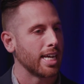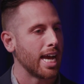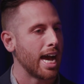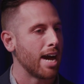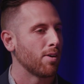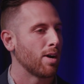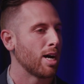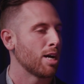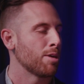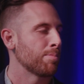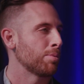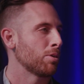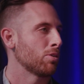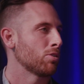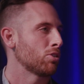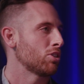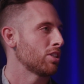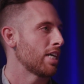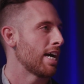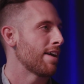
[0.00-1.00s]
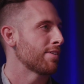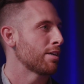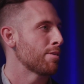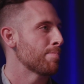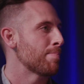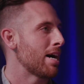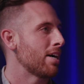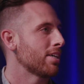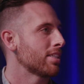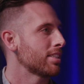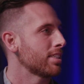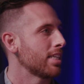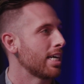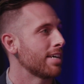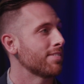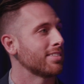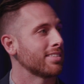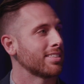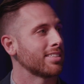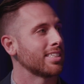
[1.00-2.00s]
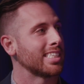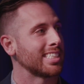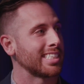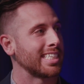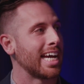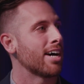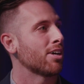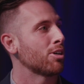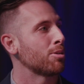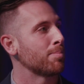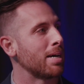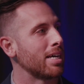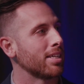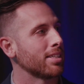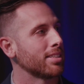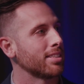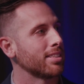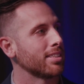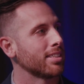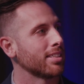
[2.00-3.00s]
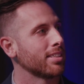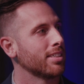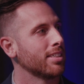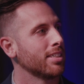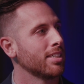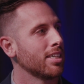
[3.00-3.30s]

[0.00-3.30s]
how I approach having a balanced life is counterbalancing.